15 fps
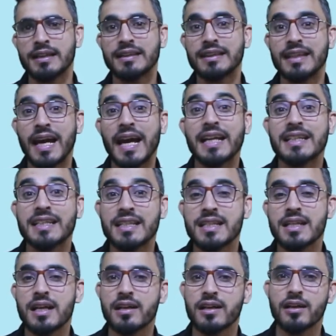the
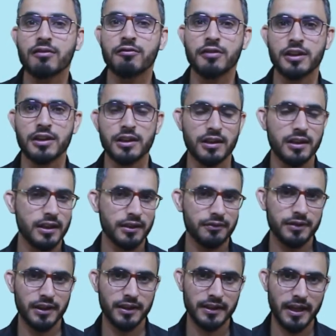external world of
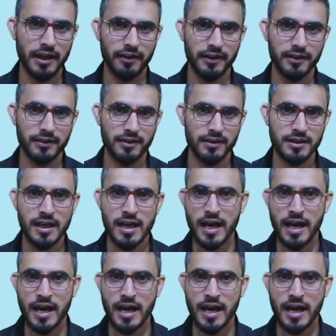their characters.